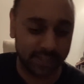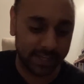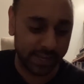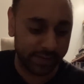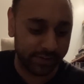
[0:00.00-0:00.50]

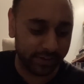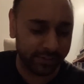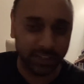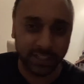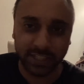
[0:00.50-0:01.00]
and I
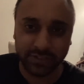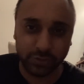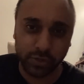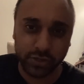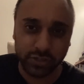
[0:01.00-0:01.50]
think it's
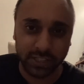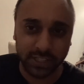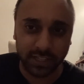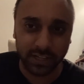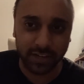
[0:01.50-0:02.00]

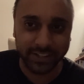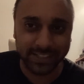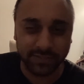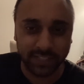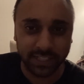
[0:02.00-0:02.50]
originally an
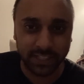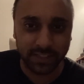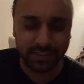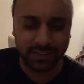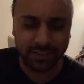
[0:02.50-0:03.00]
ITV
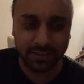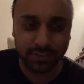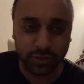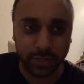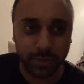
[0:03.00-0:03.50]

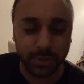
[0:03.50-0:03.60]
show.